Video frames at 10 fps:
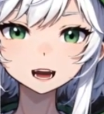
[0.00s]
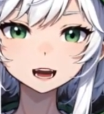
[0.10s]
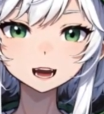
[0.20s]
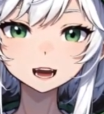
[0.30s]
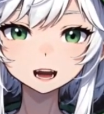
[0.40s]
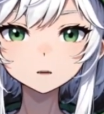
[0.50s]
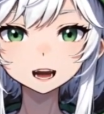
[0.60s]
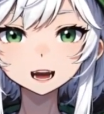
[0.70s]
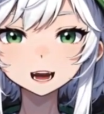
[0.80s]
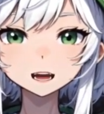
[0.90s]
Tetris,
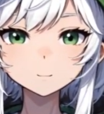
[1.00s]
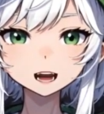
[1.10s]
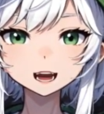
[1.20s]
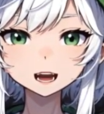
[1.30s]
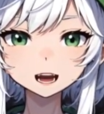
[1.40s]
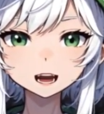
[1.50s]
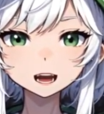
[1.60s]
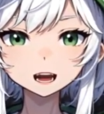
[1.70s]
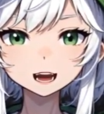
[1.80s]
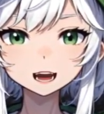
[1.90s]
military
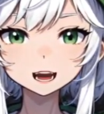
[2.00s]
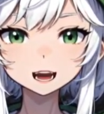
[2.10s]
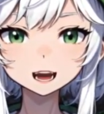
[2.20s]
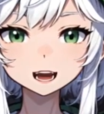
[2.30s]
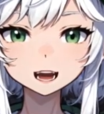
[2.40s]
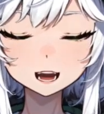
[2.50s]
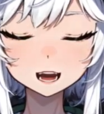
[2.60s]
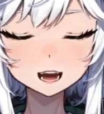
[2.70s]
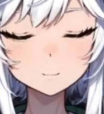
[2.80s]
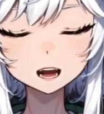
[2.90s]
Tetris. Just think
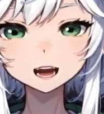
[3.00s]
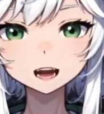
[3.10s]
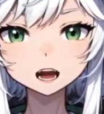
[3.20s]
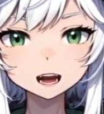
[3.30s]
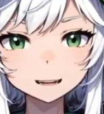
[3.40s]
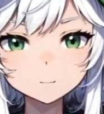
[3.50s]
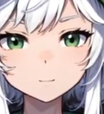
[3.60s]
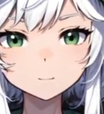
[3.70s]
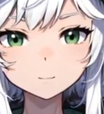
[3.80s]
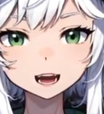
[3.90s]
about it like that,
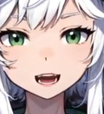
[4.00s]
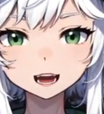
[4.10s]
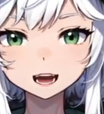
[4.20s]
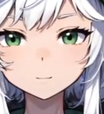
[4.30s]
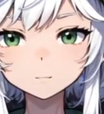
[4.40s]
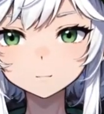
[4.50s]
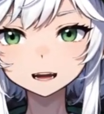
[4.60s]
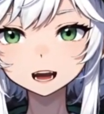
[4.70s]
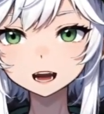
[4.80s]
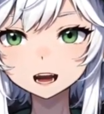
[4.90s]
and it will make your
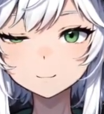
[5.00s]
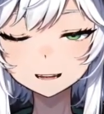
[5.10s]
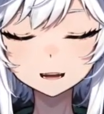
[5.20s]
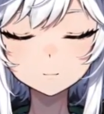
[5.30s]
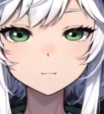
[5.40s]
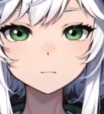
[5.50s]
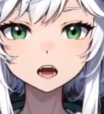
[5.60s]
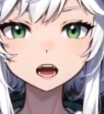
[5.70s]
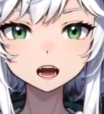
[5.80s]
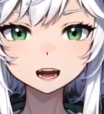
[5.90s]
life a whole lot
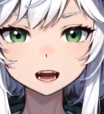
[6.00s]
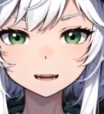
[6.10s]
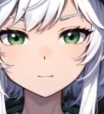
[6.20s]
easier.